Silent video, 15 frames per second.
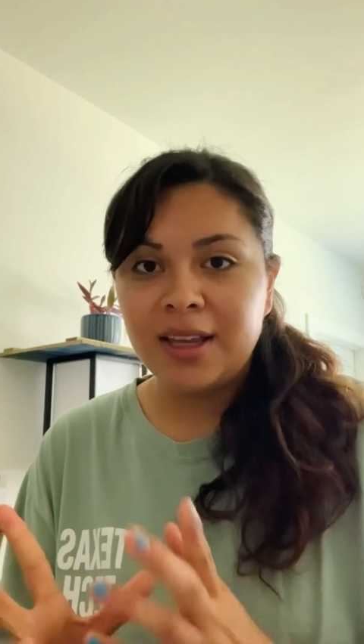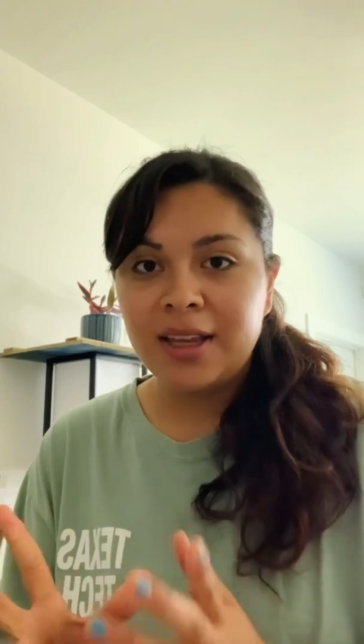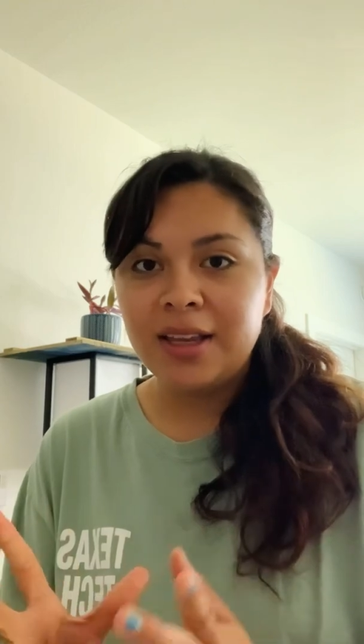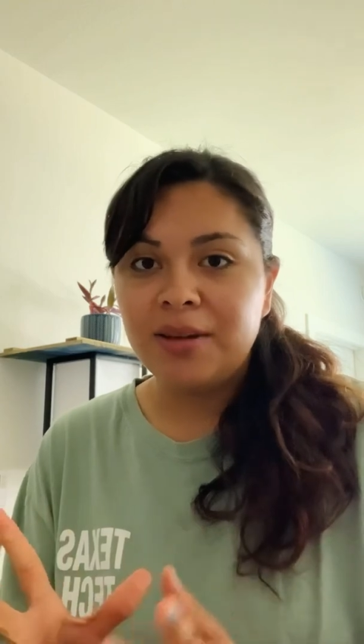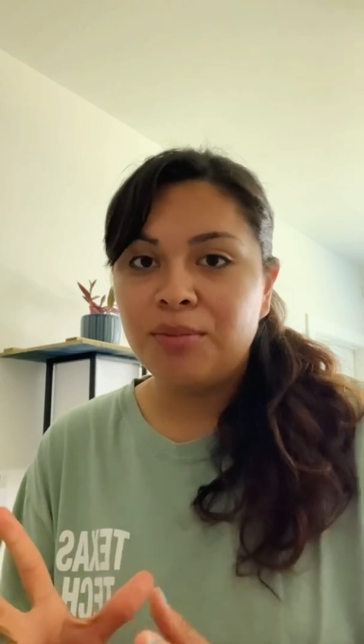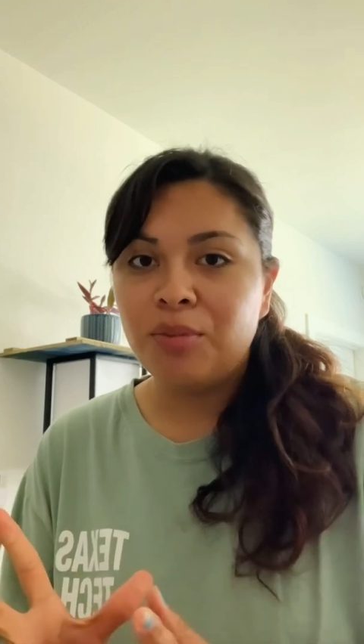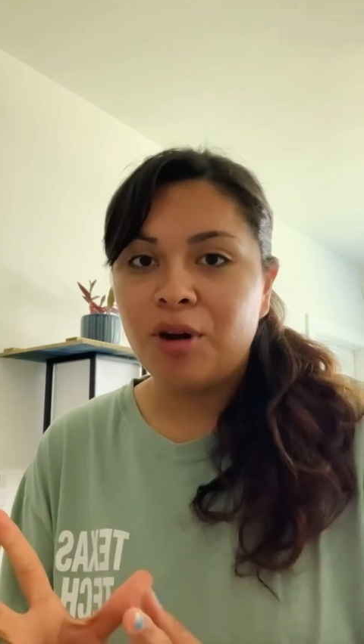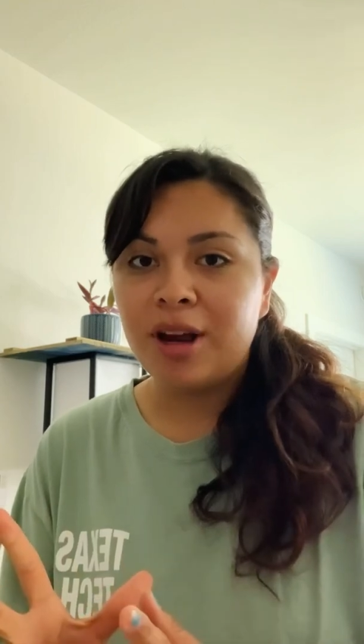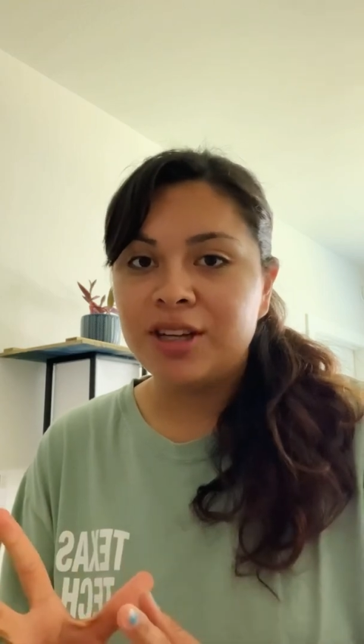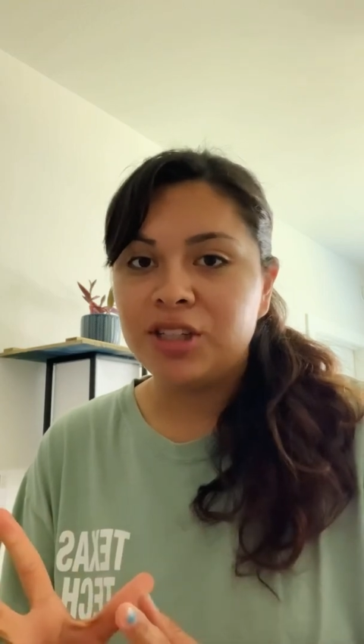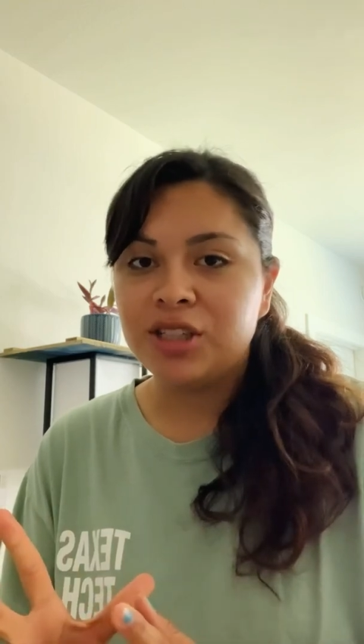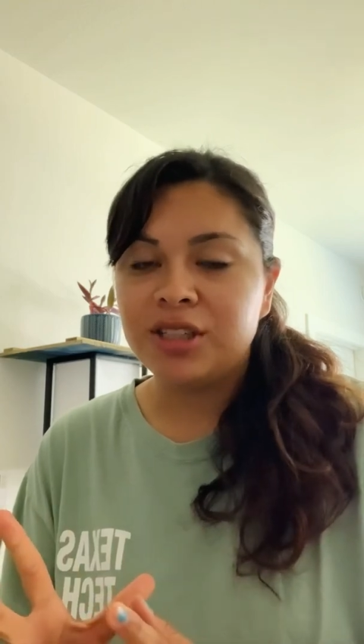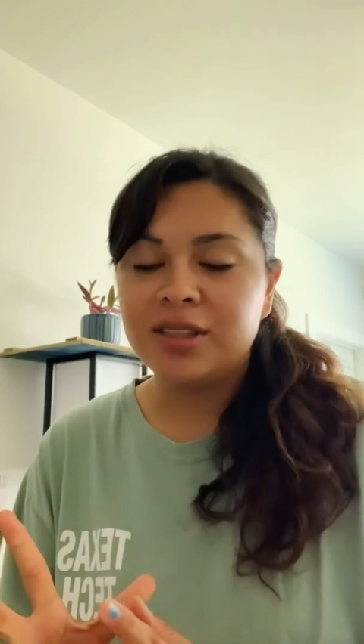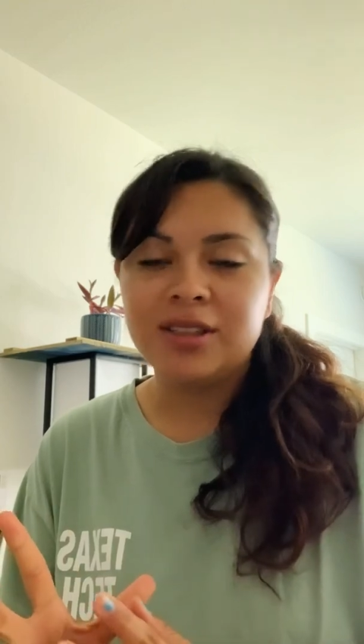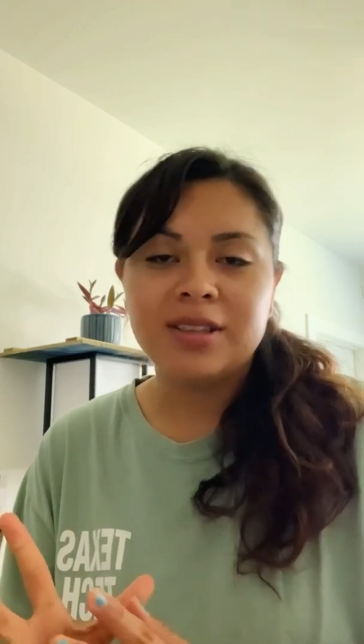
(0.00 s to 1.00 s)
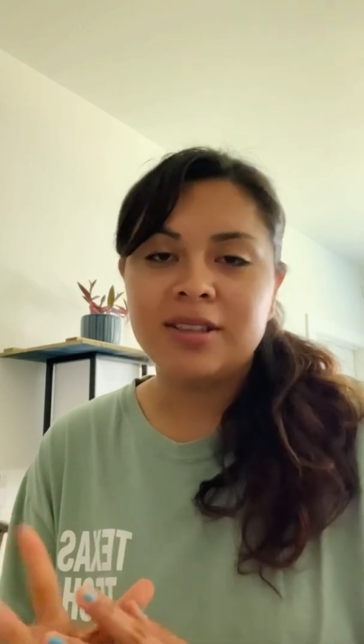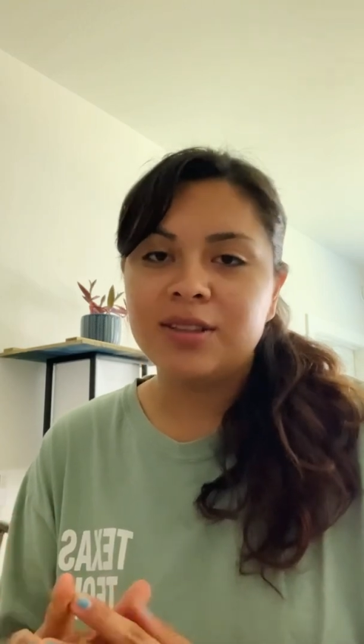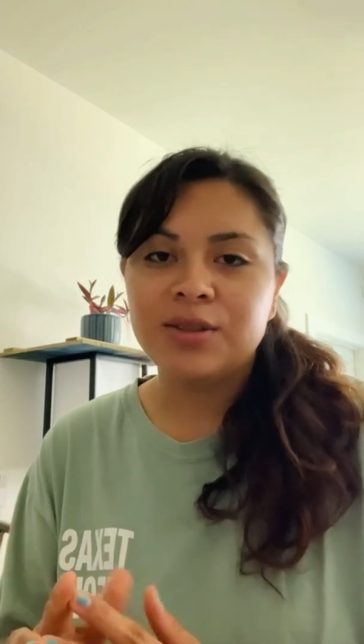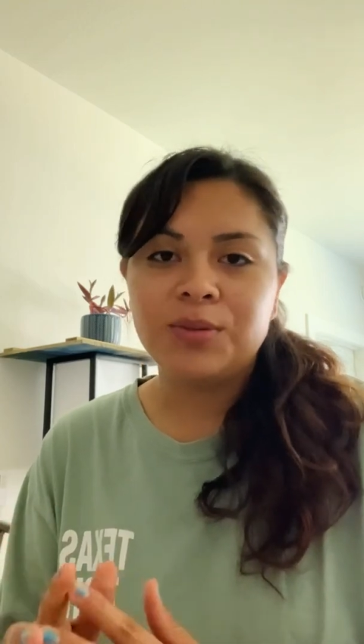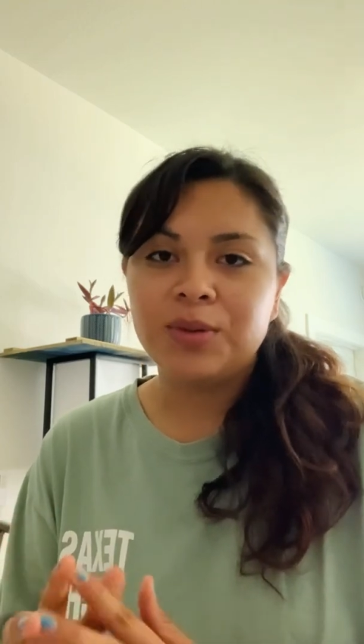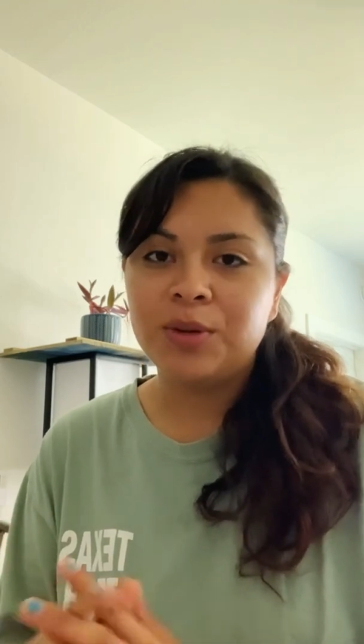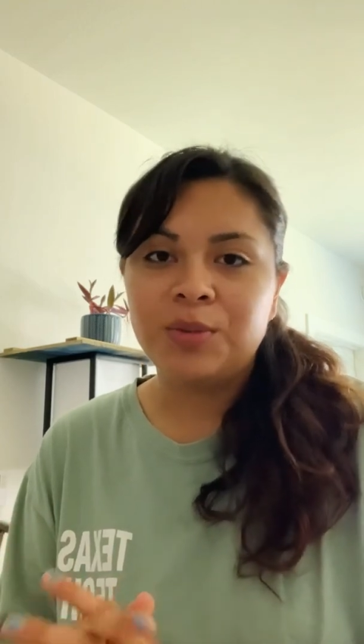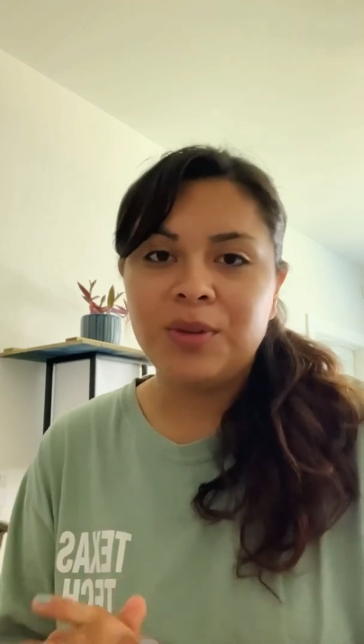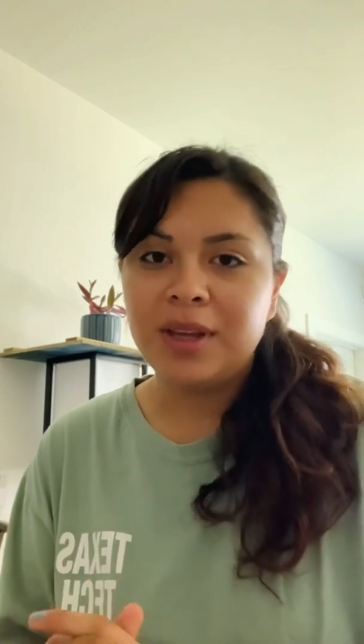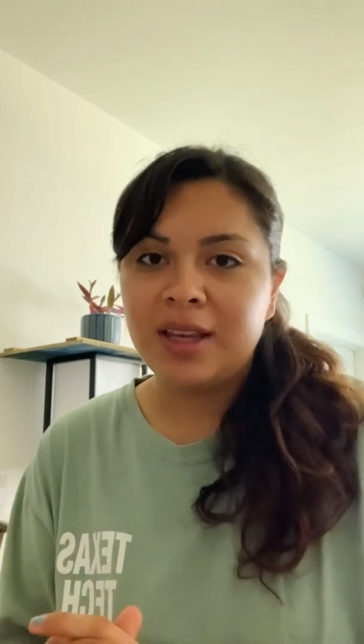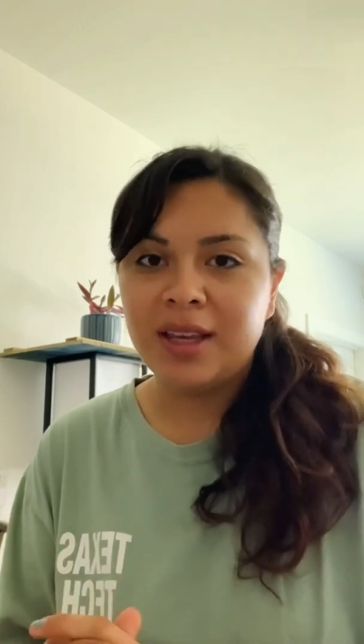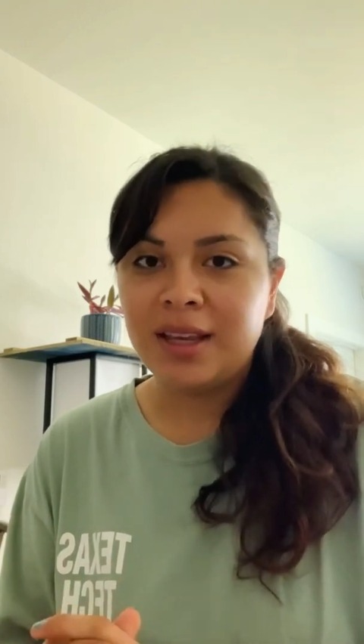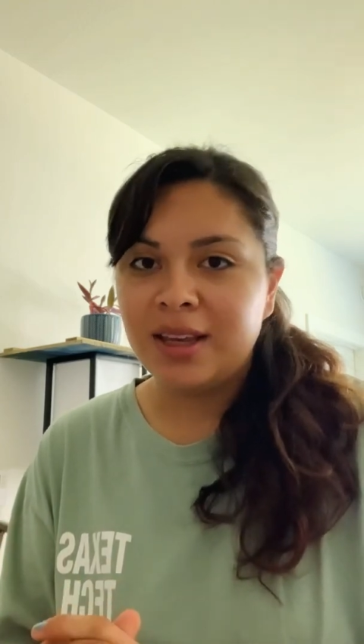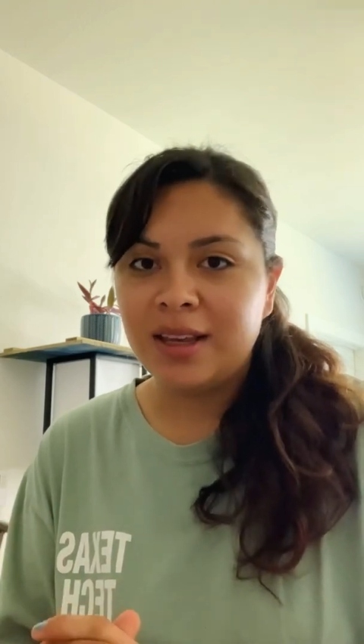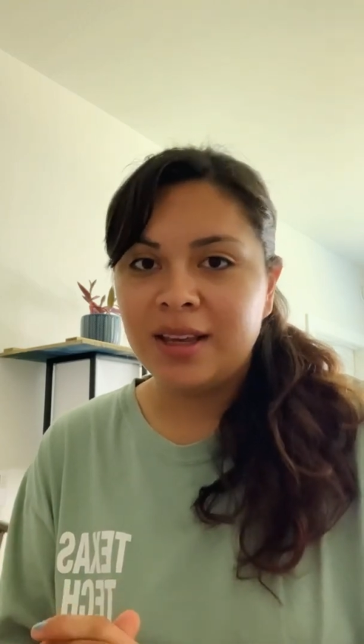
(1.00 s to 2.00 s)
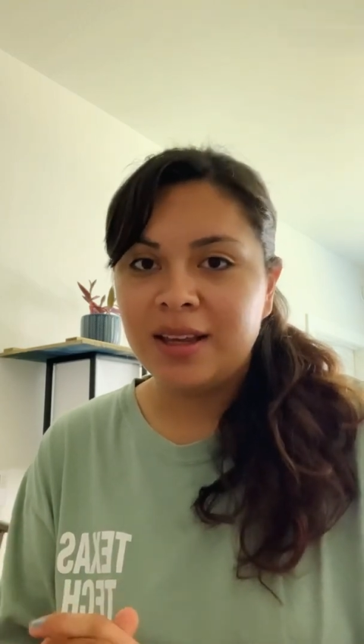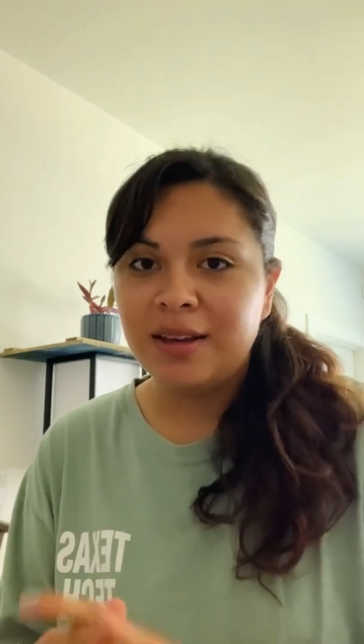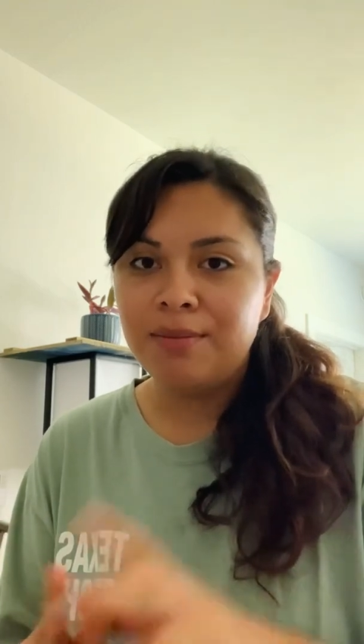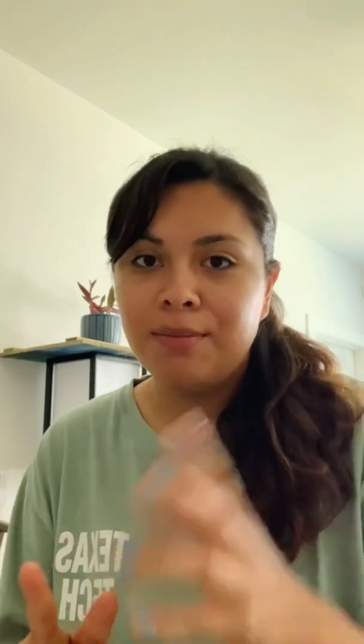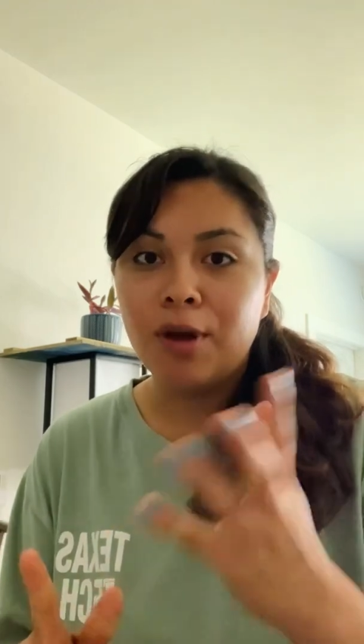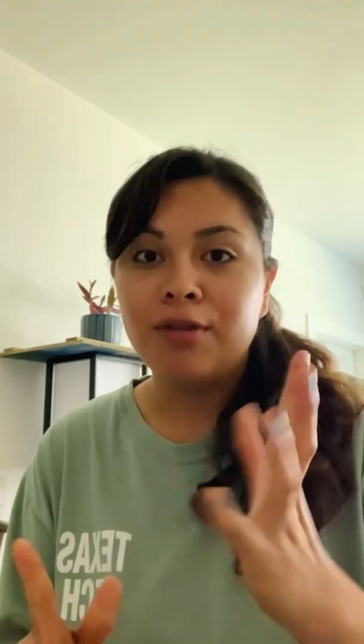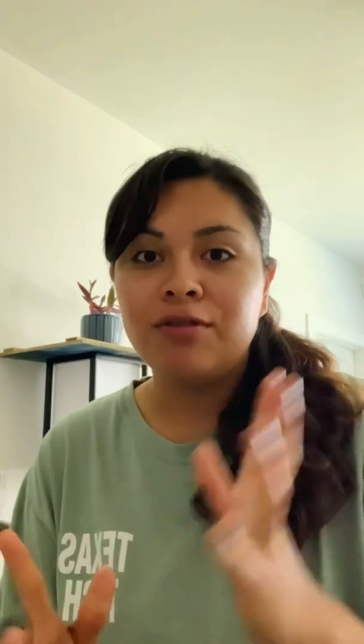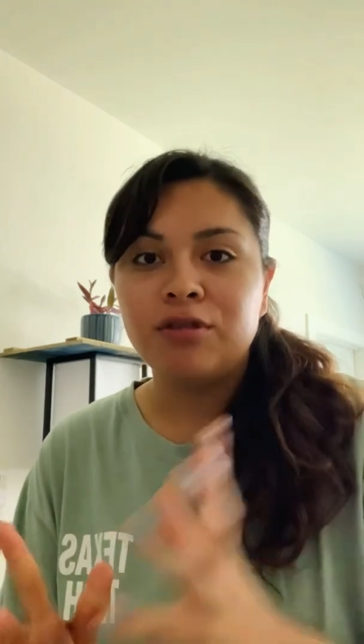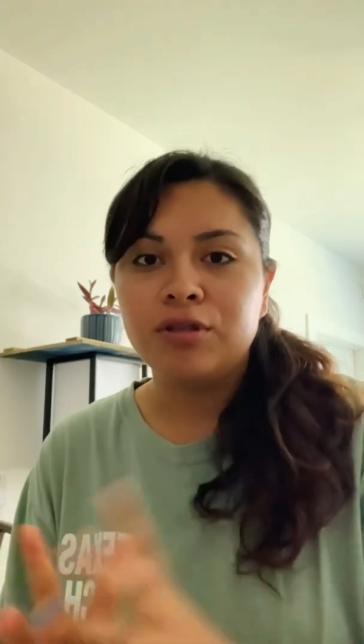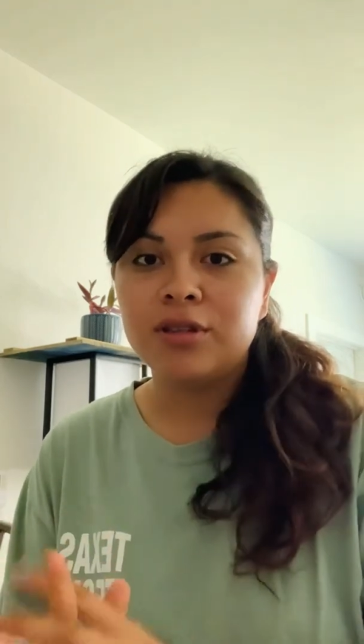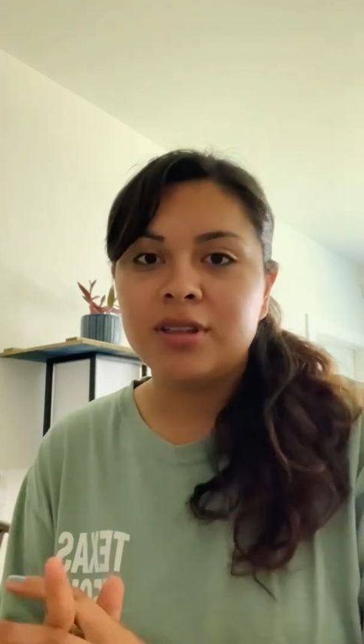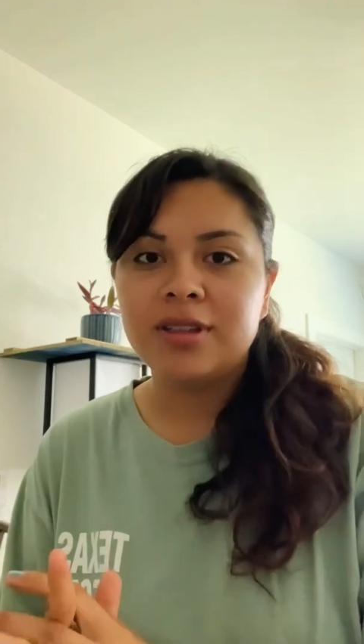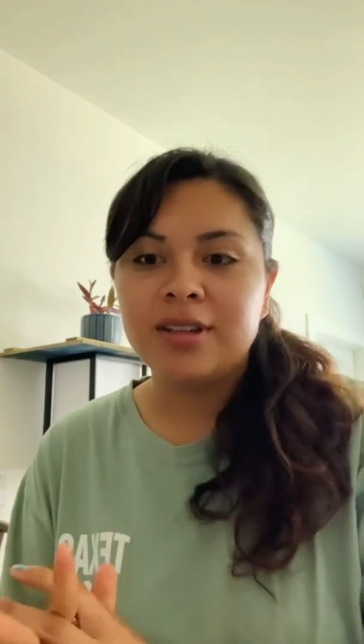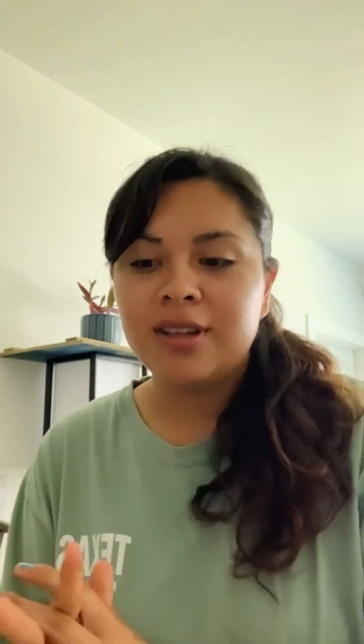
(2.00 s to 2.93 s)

impressions will be muffled.